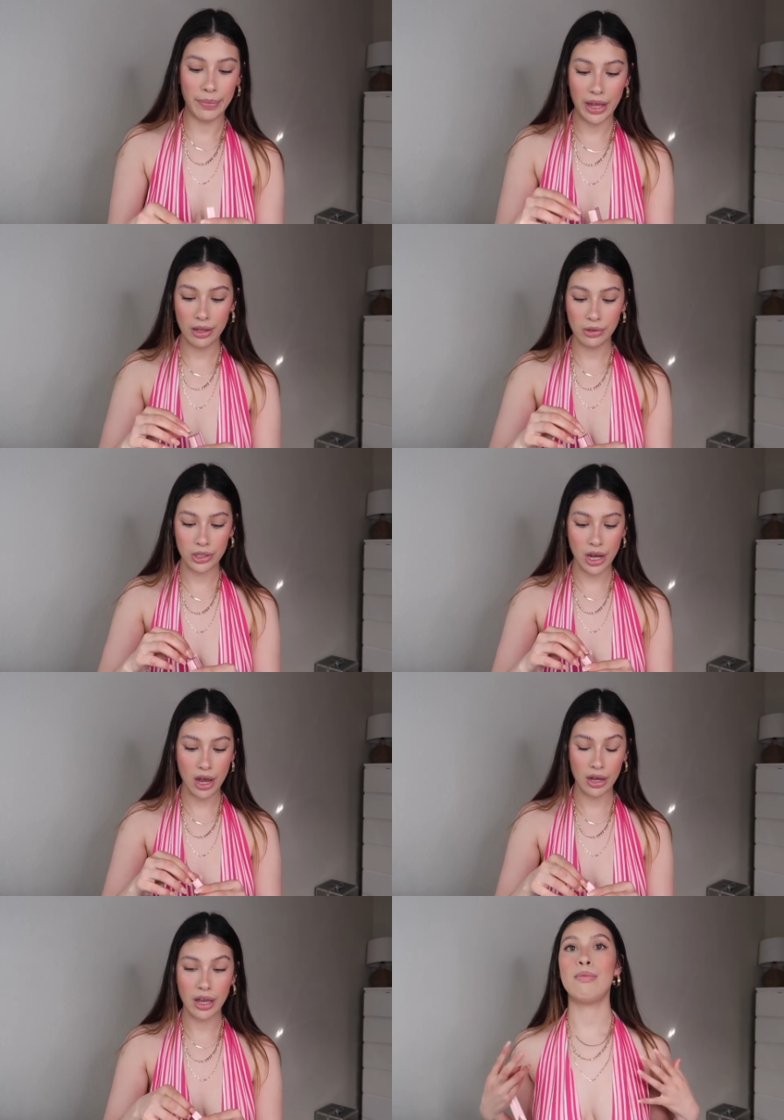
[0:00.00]
Pillow
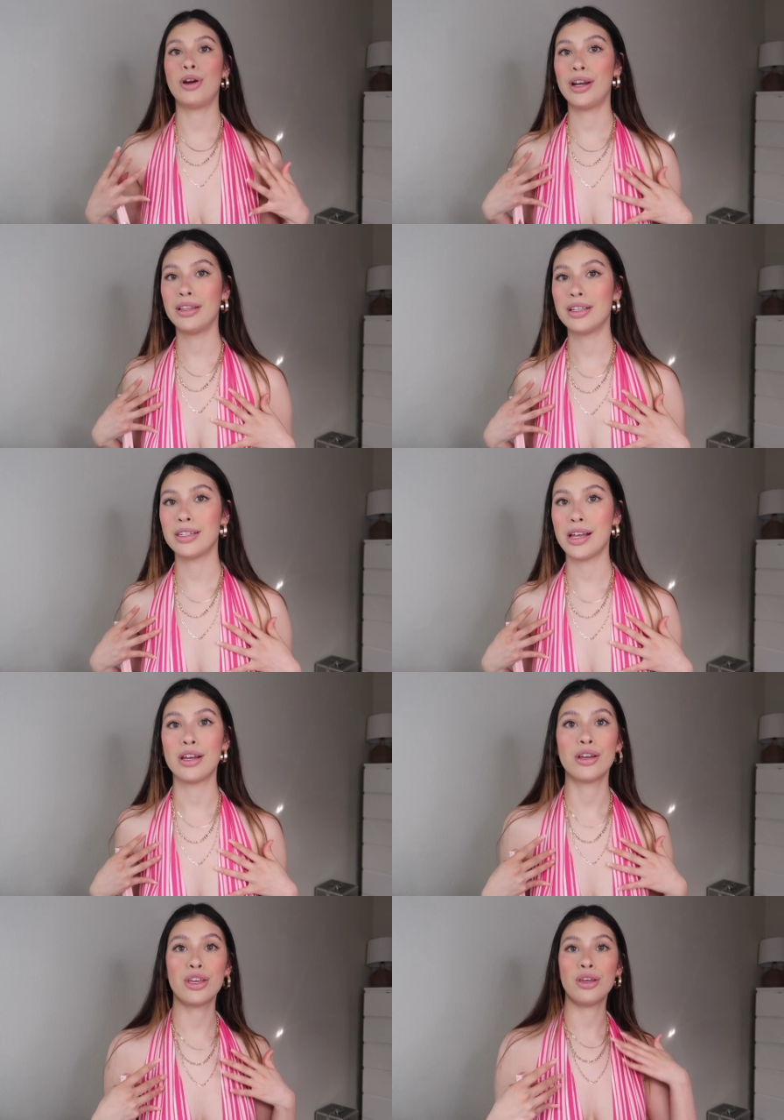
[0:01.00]
Talk. I'm wearing this
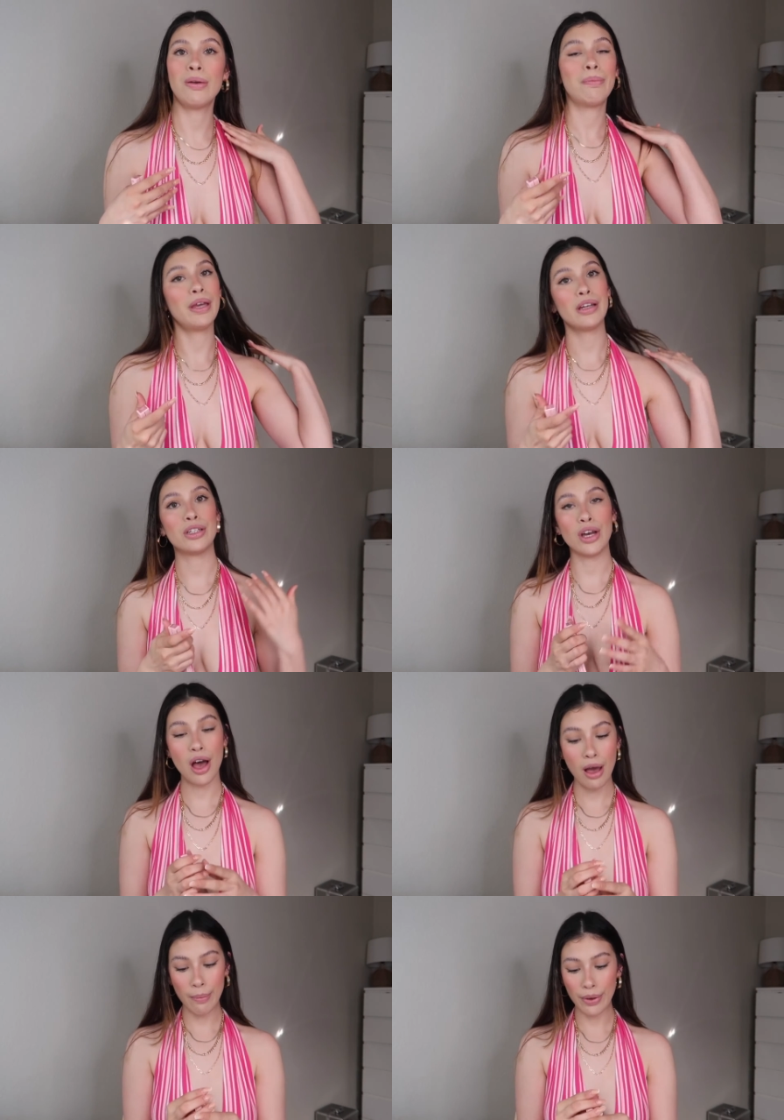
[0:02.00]
like cute pink
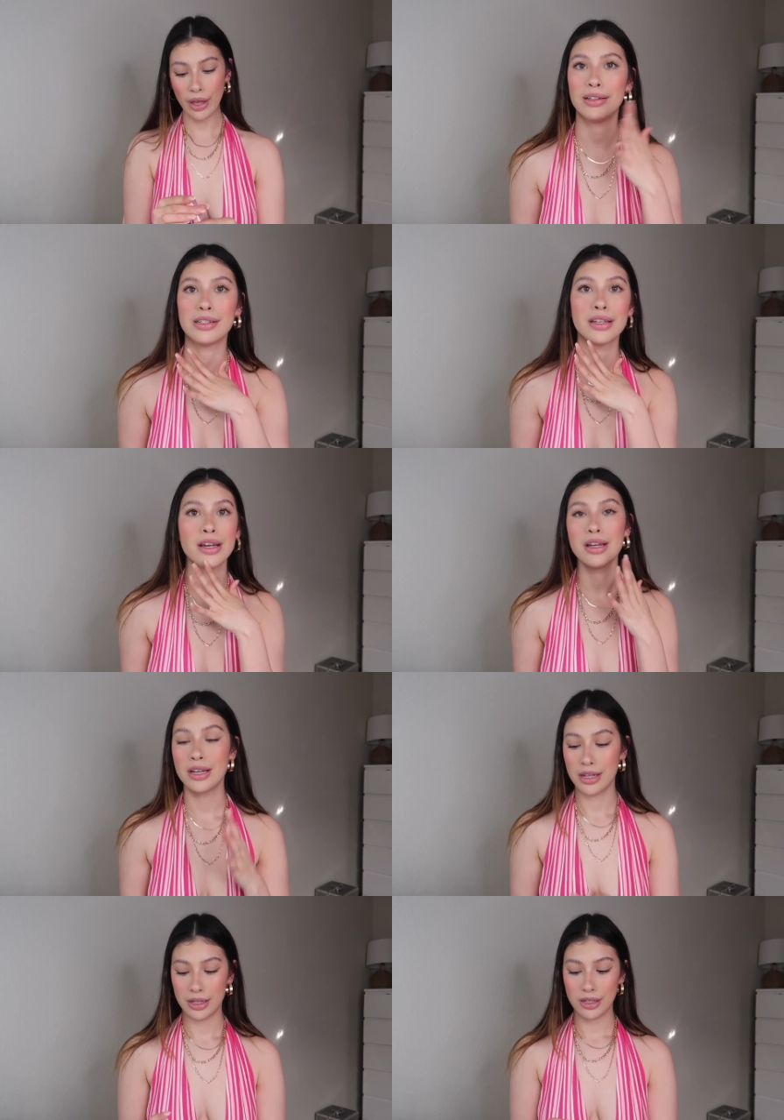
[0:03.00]
top, and
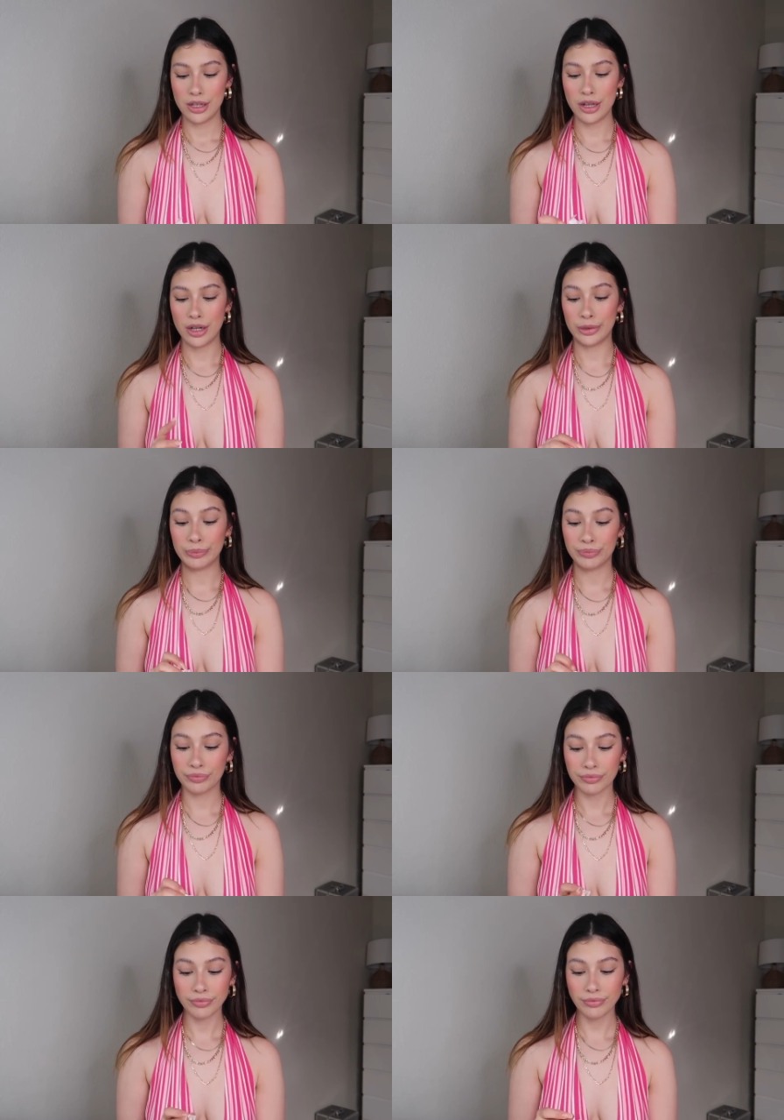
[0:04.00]
you know,
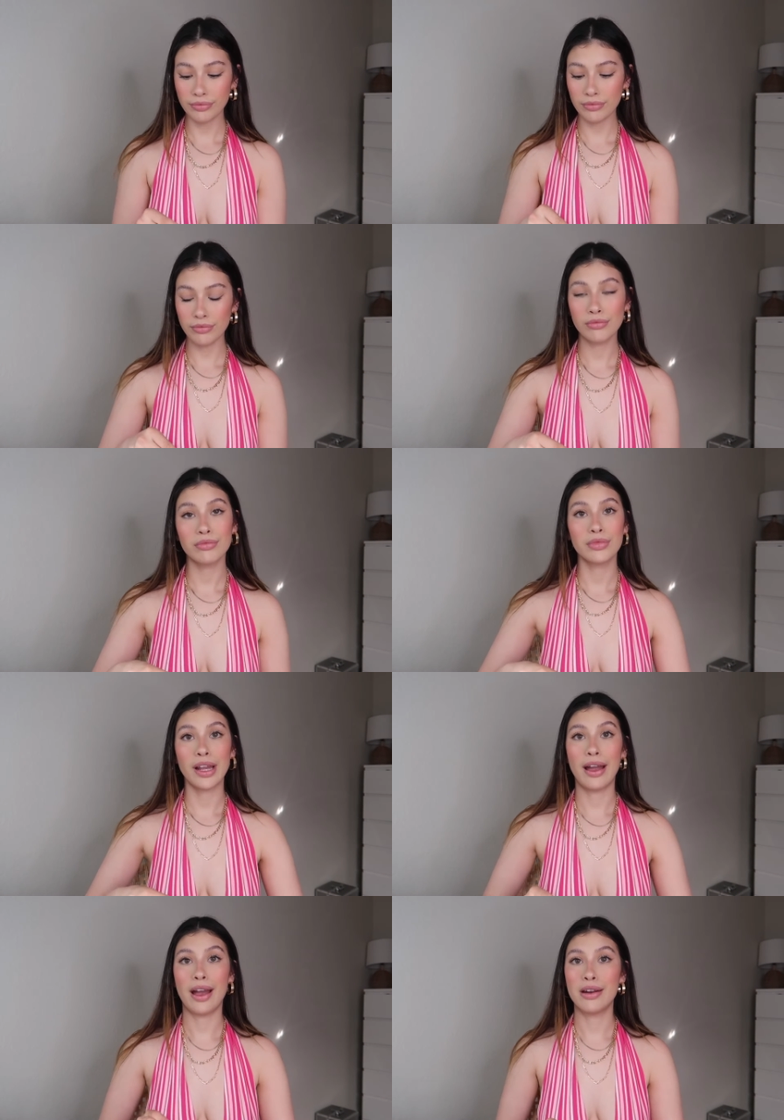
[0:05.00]

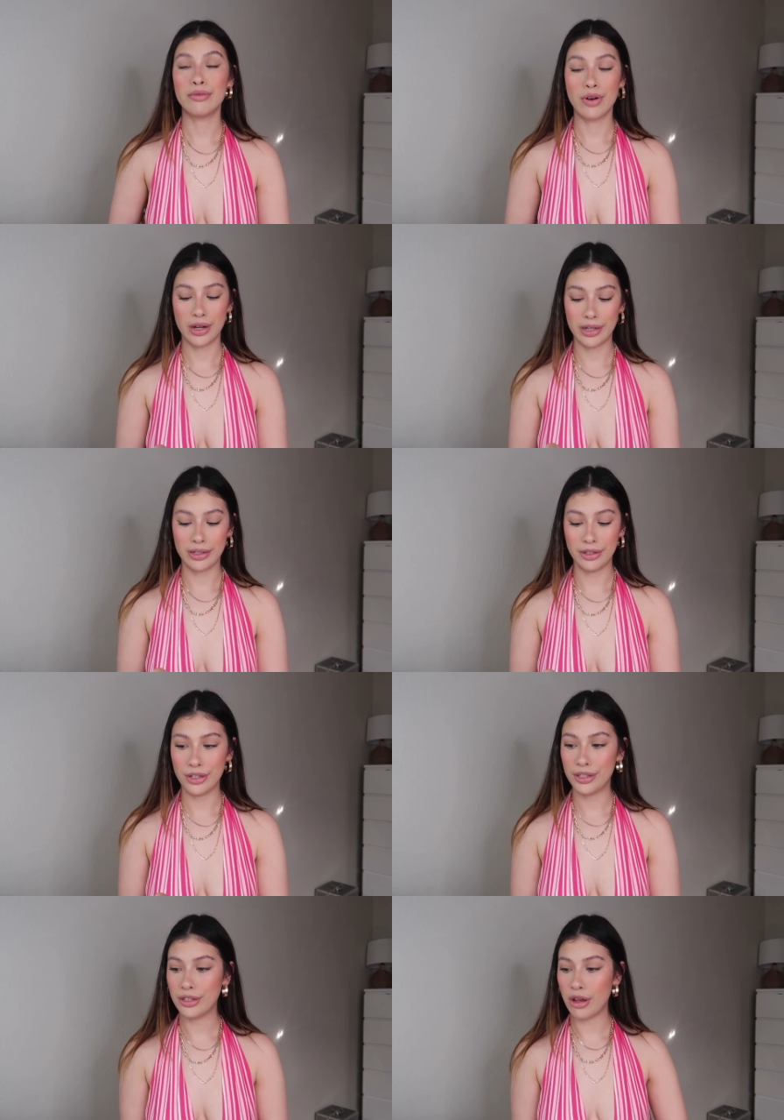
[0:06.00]
I kind of want to
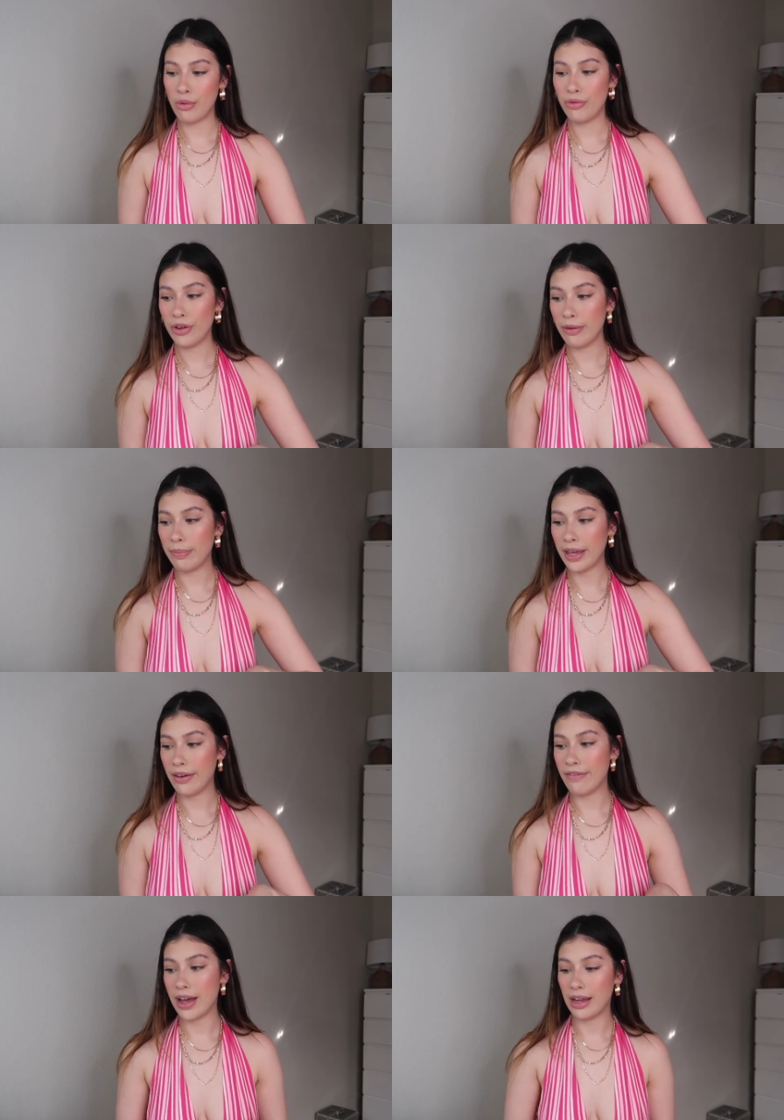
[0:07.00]
just go for the
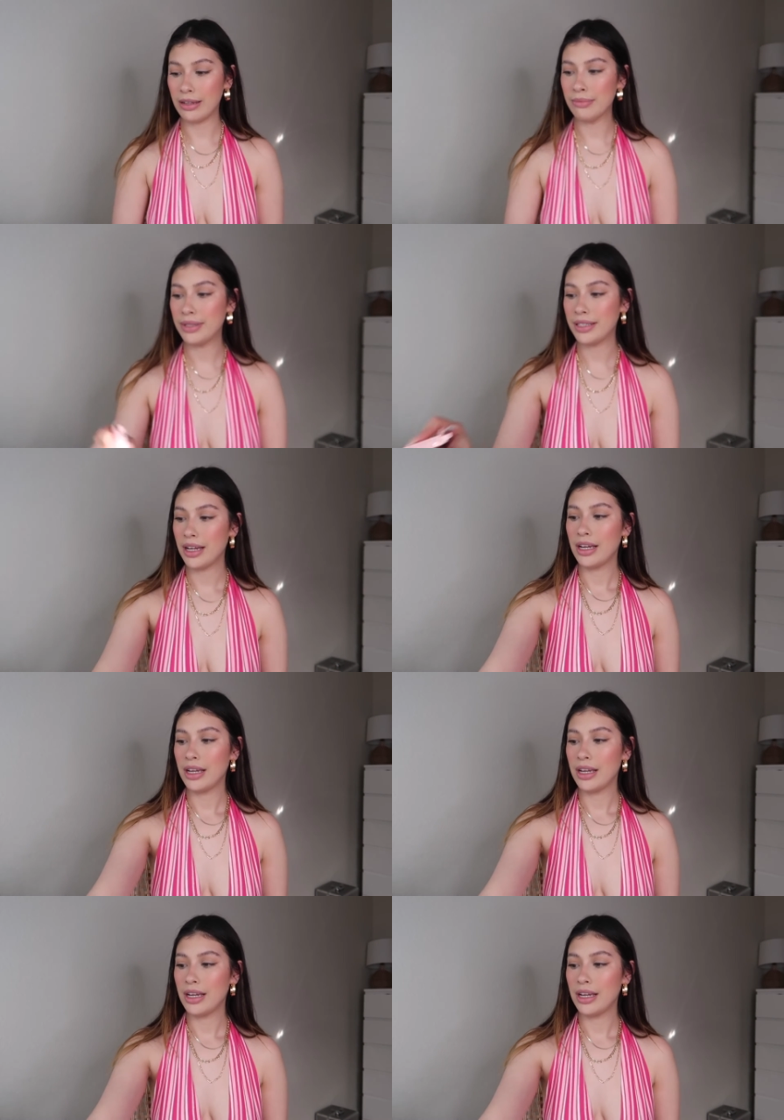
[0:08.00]
pink vibes.